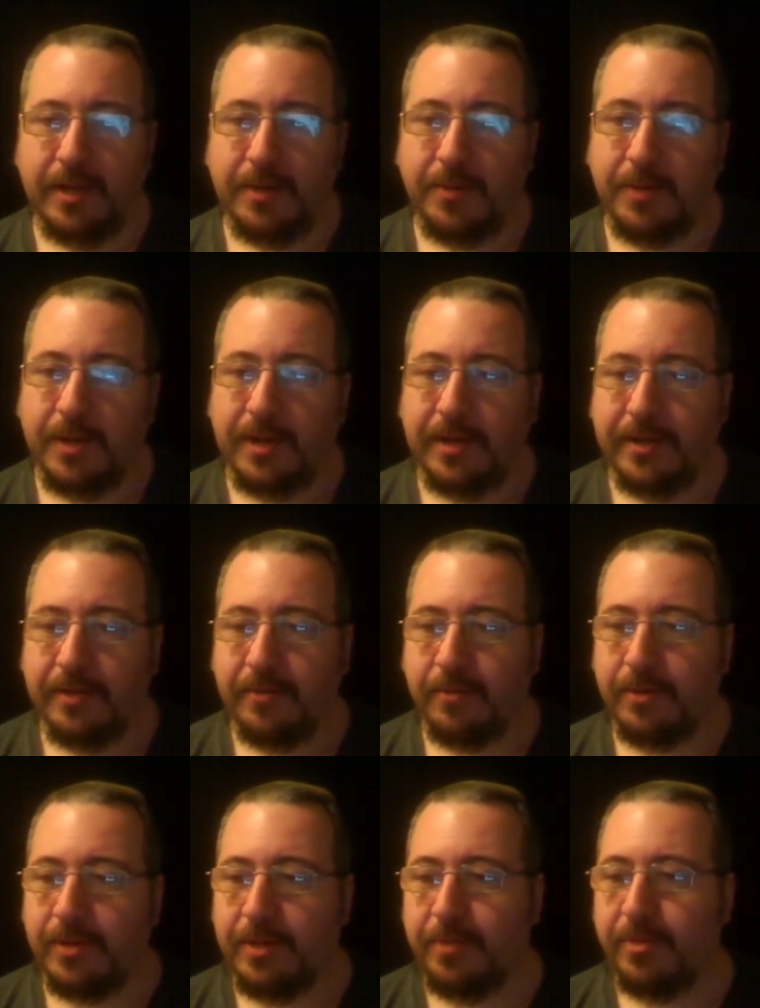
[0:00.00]

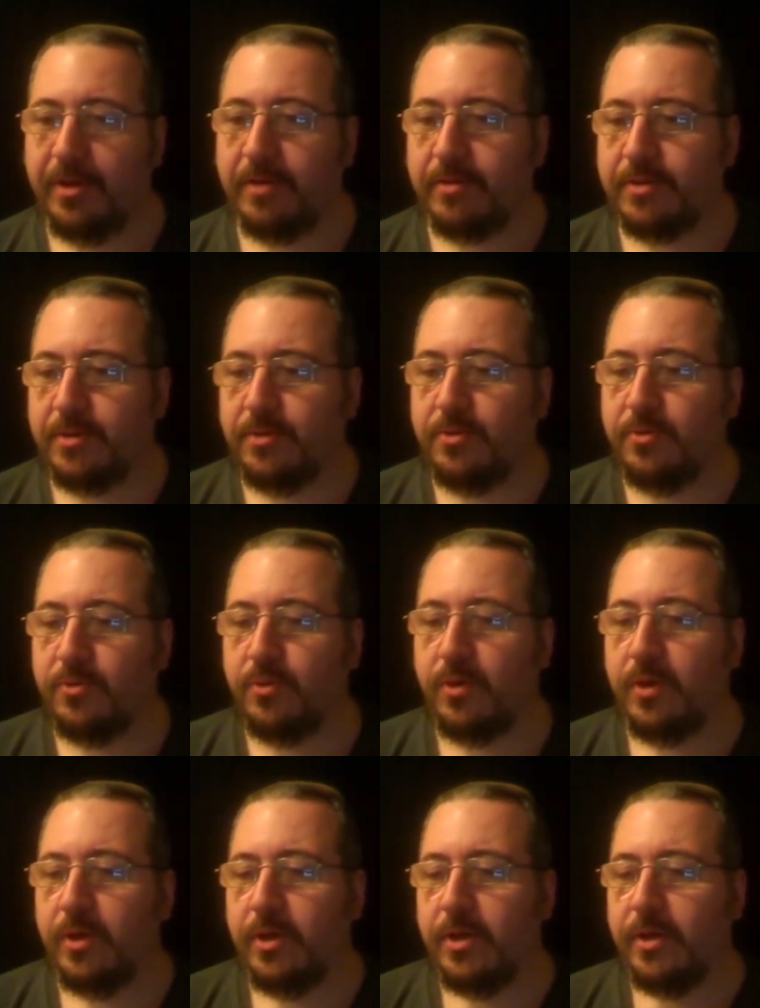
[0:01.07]
where they put out 2
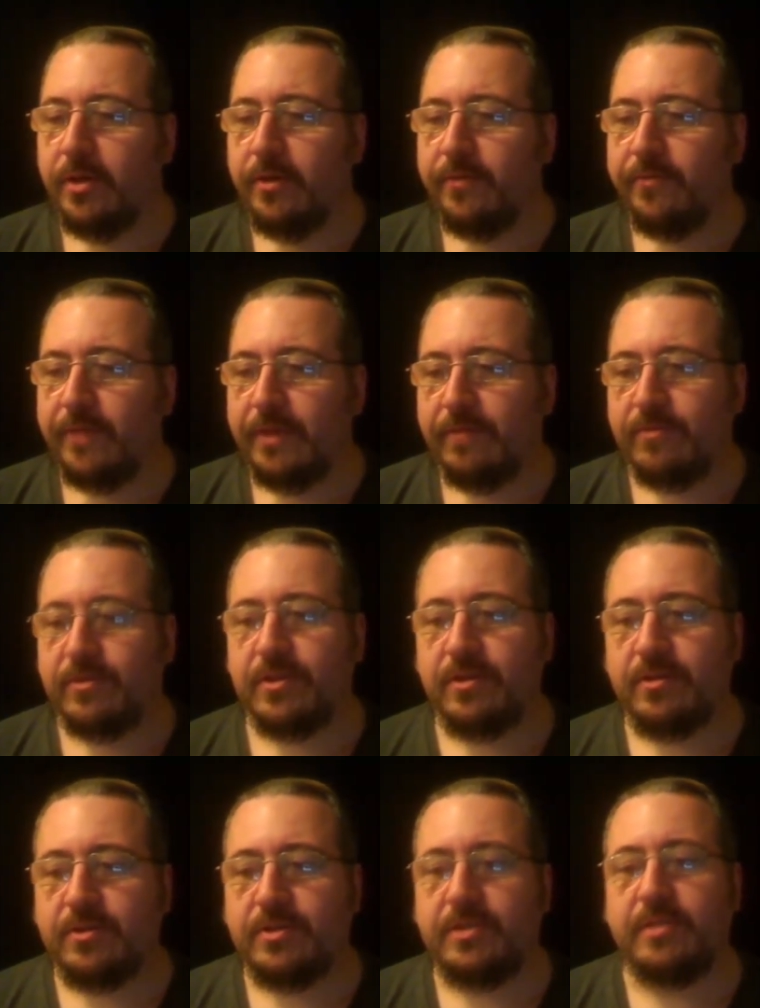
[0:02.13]
flavors that are
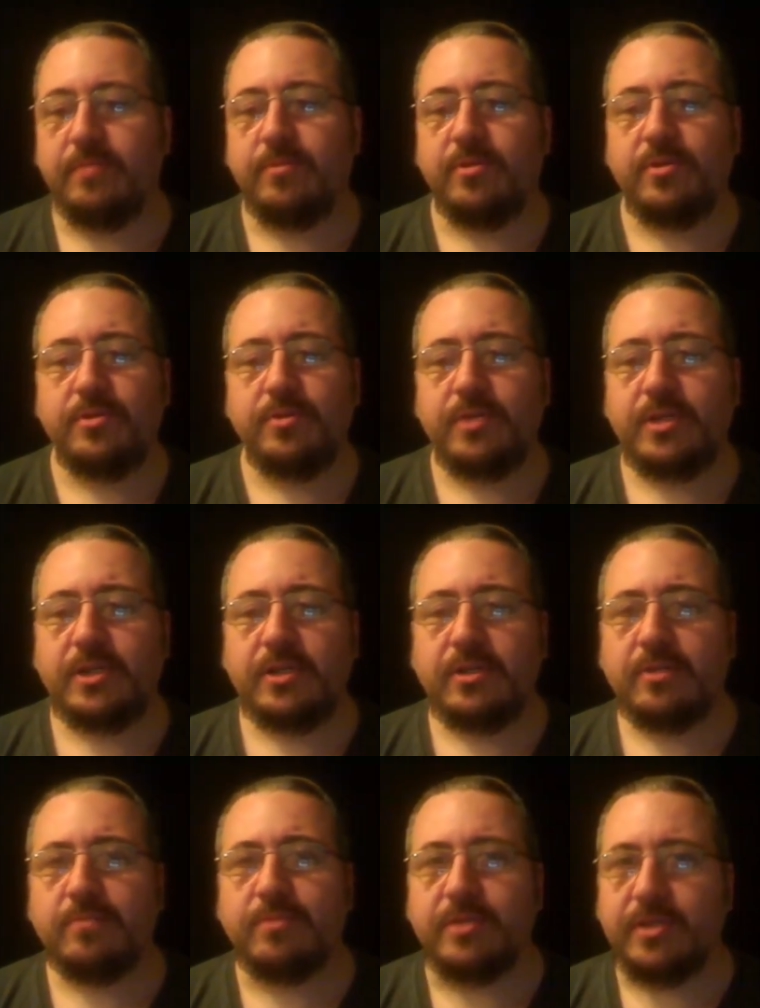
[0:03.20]
similar to each
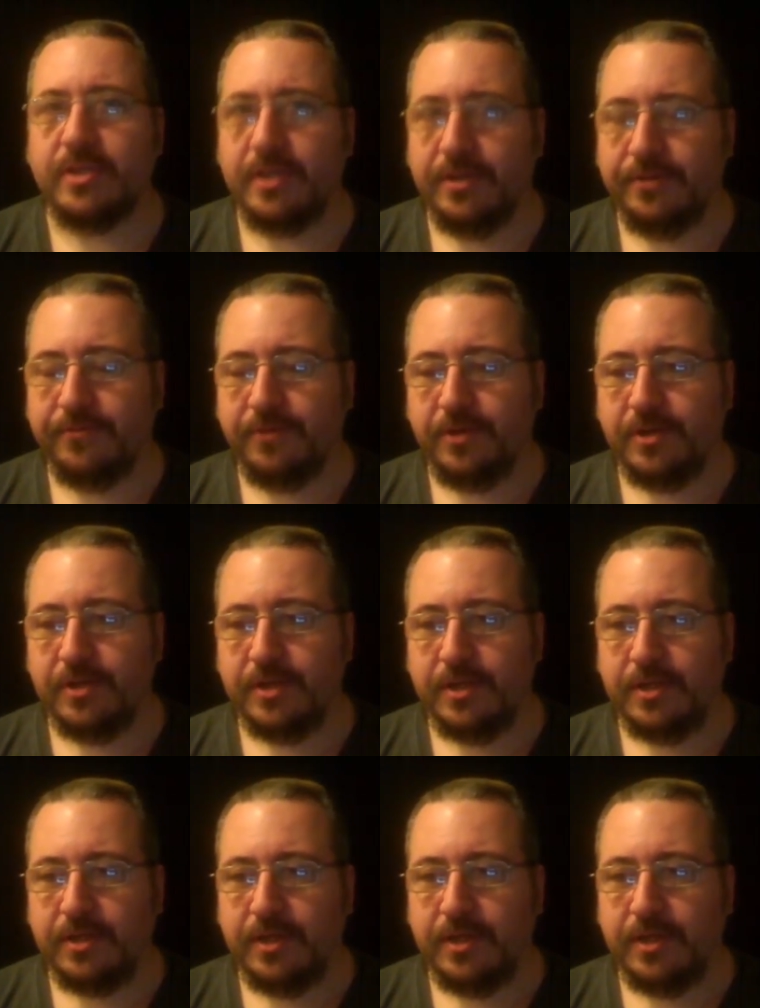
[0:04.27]
other but different,